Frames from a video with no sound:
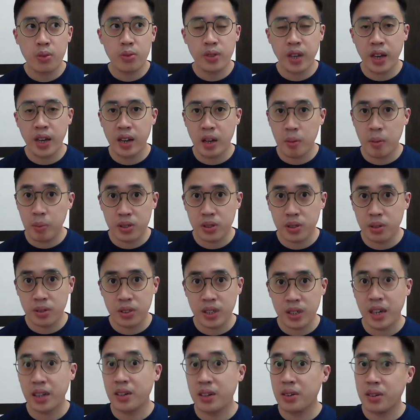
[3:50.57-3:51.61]
10
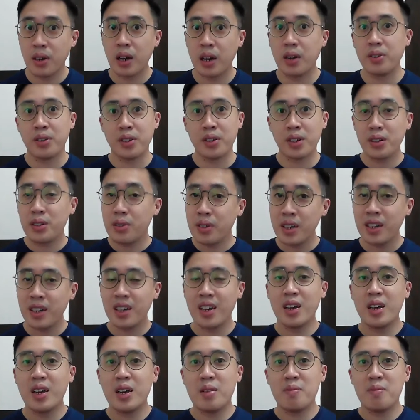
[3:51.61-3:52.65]
episodes. I don't know how they're going to do it,
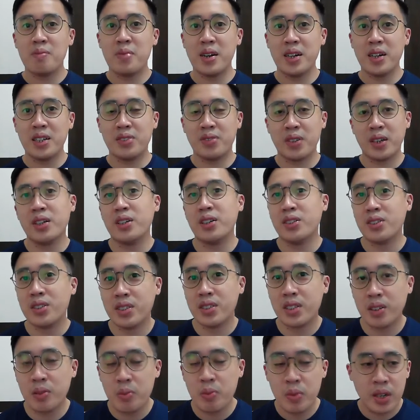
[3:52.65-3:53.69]
but it's very
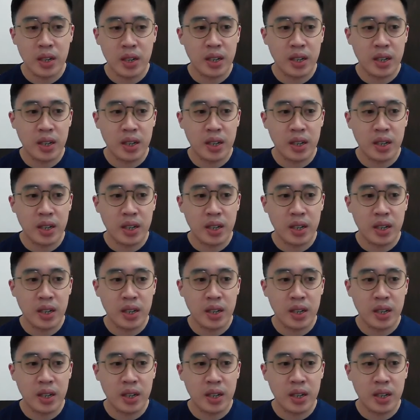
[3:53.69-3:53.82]
interesting.